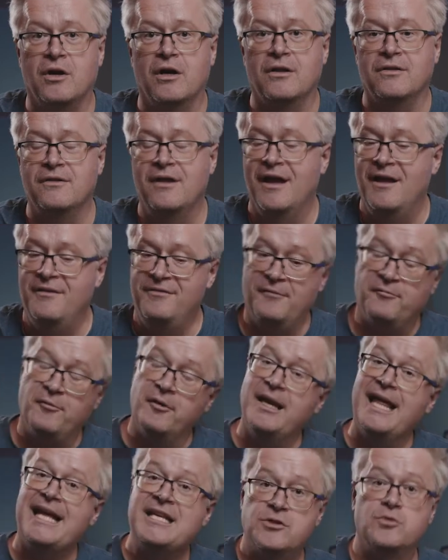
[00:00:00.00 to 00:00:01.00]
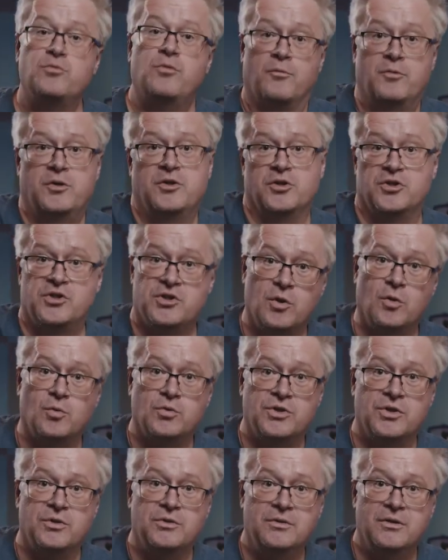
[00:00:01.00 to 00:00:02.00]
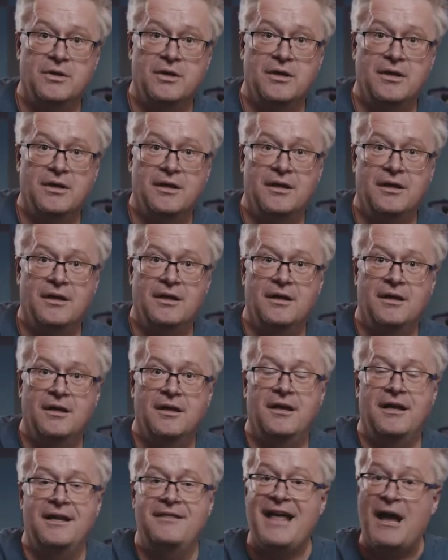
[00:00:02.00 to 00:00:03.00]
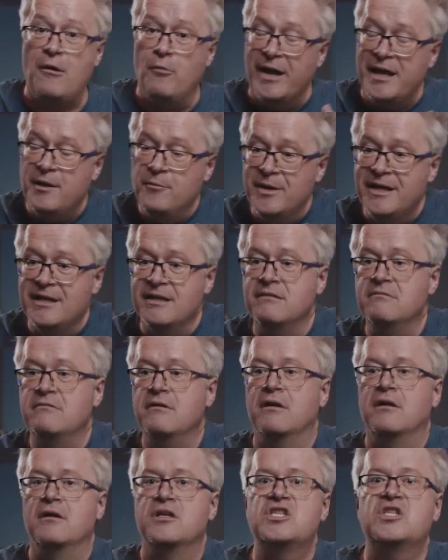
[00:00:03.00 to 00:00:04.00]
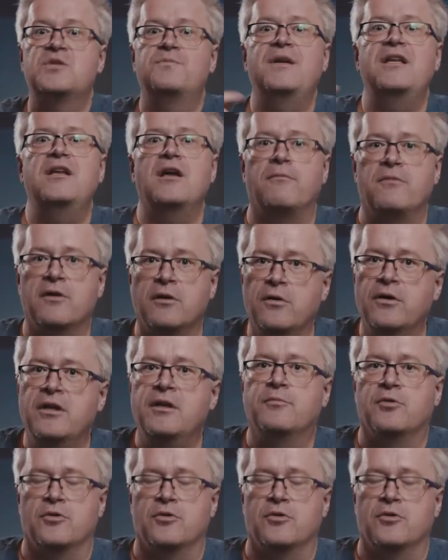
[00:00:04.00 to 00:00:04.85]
on that relates to what we just taught you. In that way, we can speed up the learning